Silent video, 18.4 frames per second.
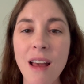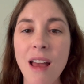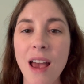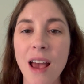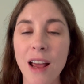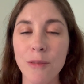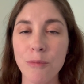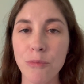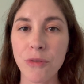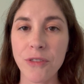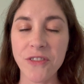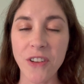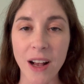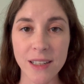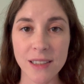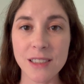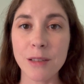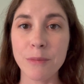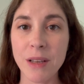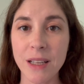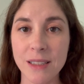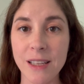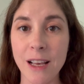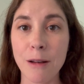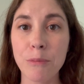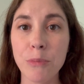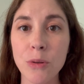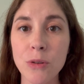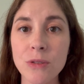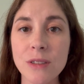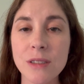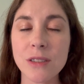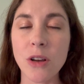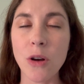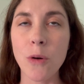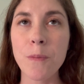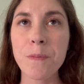and find some examples.
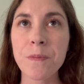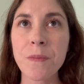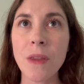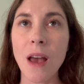So